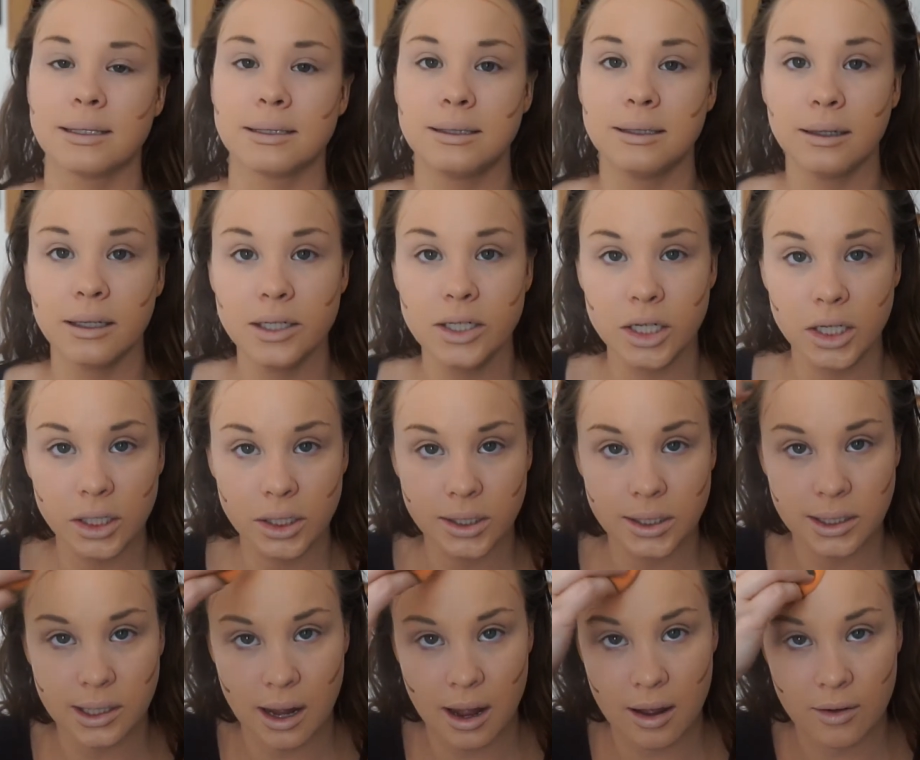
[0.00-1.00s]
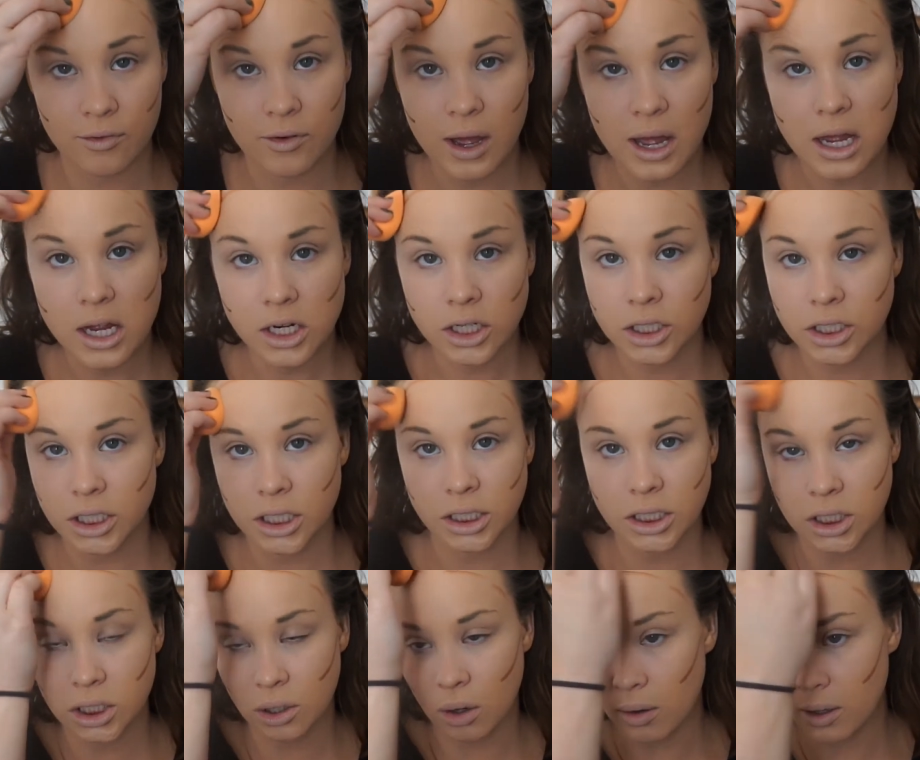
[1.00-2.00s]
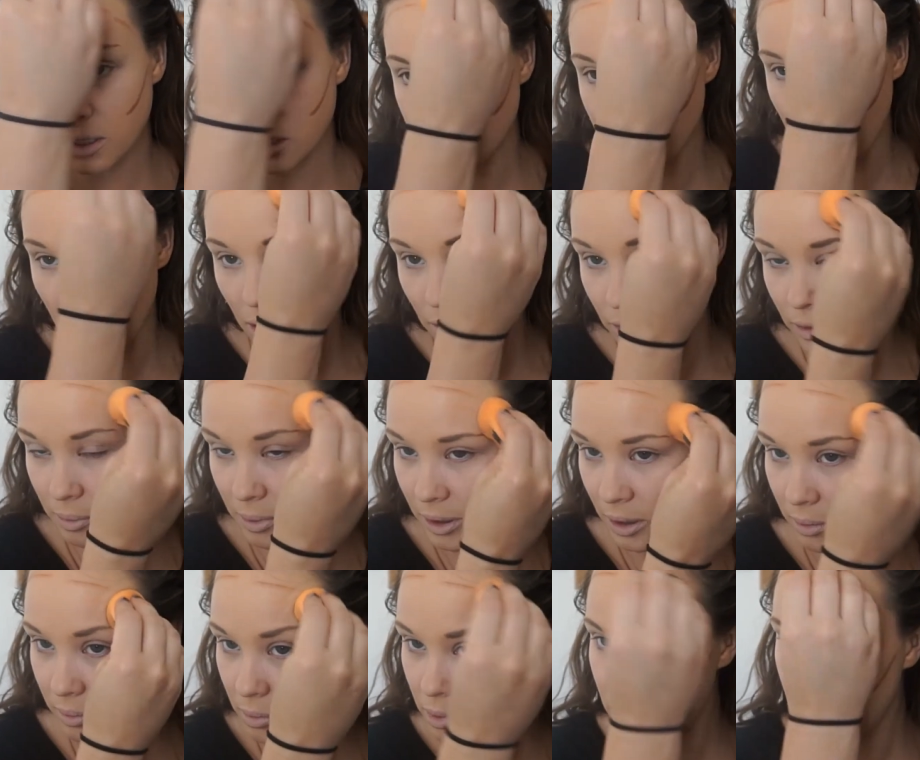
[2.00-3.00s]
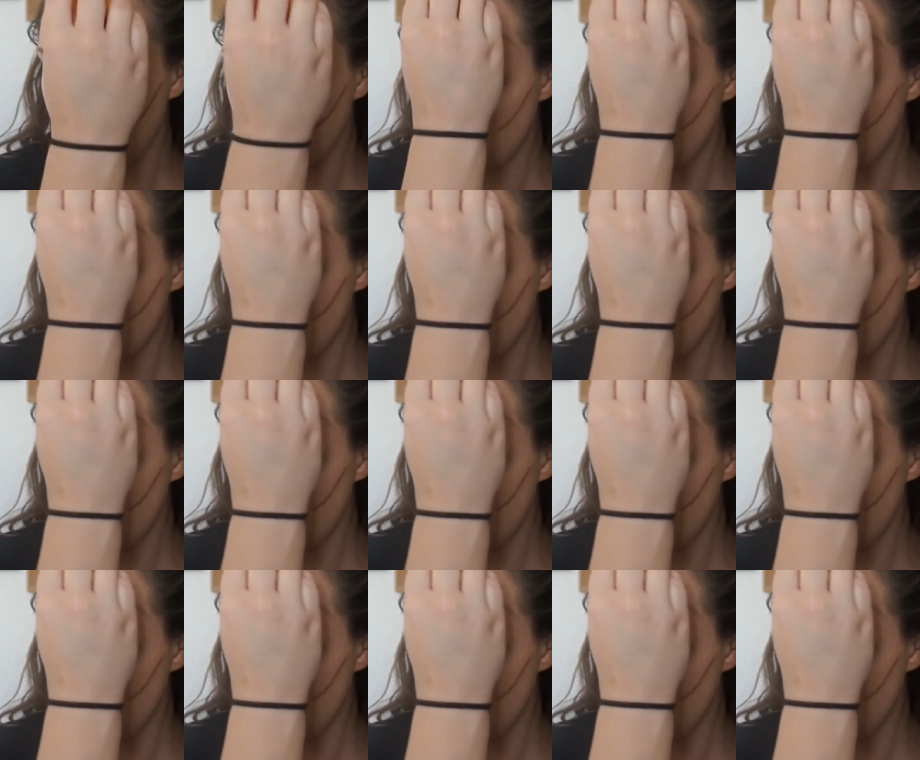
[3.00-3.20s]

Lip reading: steal each other's stuff. She stole his ball from him